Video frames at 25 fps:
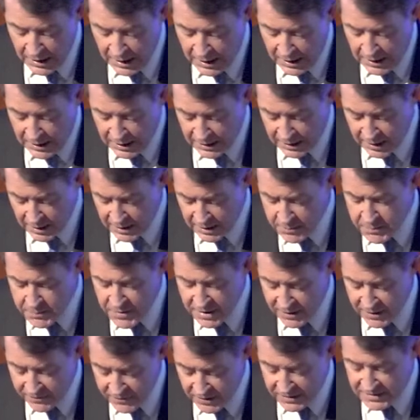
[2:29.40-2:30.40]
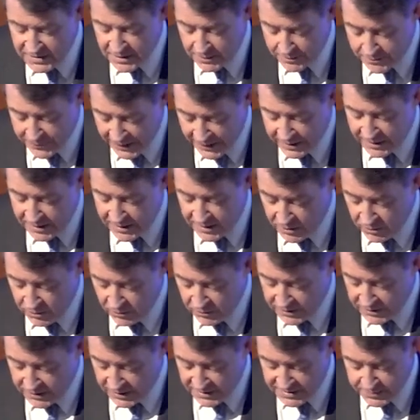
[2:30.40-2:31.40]
And let me give this some banking
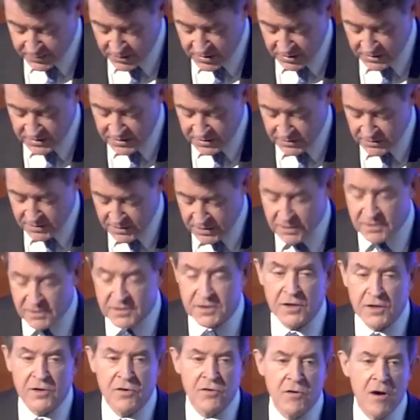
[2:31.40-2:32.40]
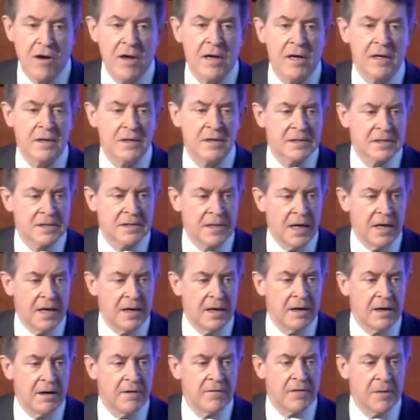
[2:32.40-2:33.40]
context, because there is a growing
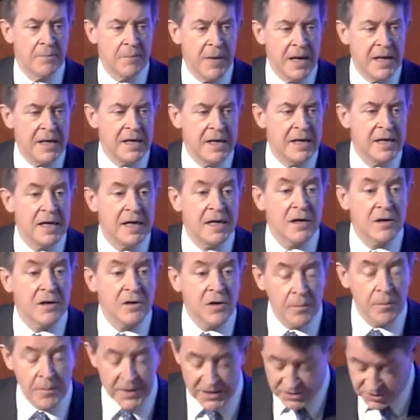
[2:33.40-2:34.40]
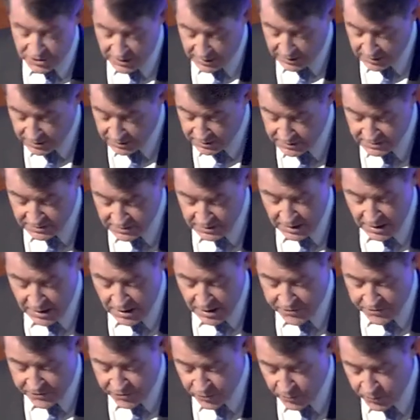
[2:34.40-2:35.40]
understanding of the many economic channels
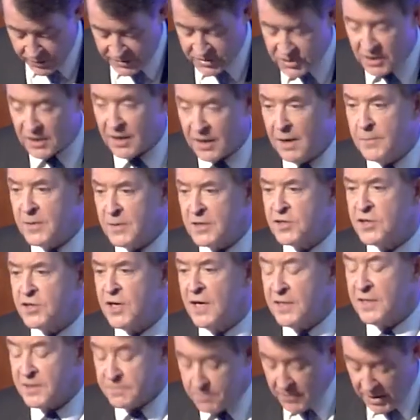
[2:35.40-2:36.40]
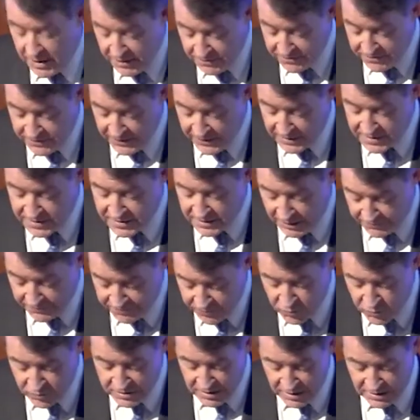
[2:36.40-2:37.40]
through which climate change may affect
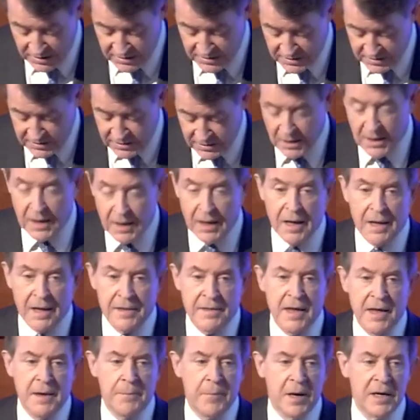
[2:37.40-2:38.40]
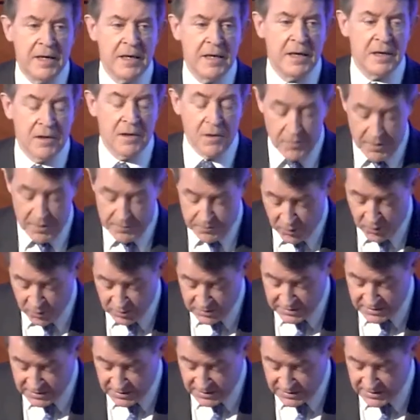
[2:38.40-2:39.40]
forecasts and thereby economic
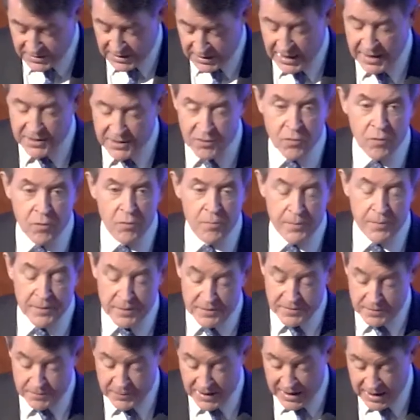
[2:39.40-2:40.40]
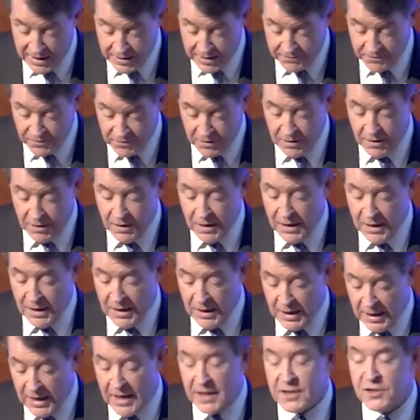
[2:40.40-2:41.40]
policies and corporate behaviour
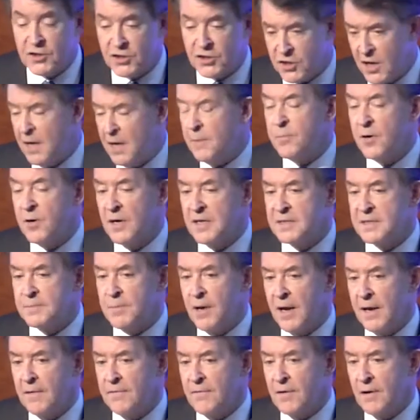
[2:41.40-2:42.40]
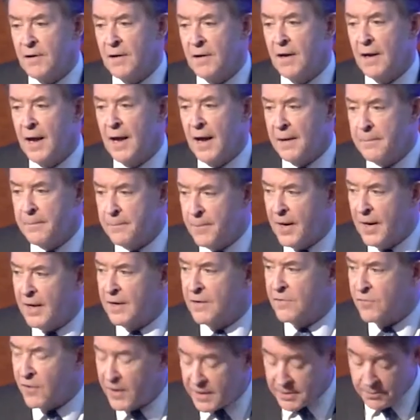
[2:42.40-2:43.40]
and share price behaviour and bank
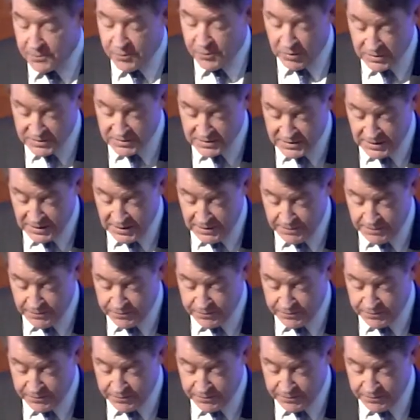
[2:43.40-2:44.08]
credit policy.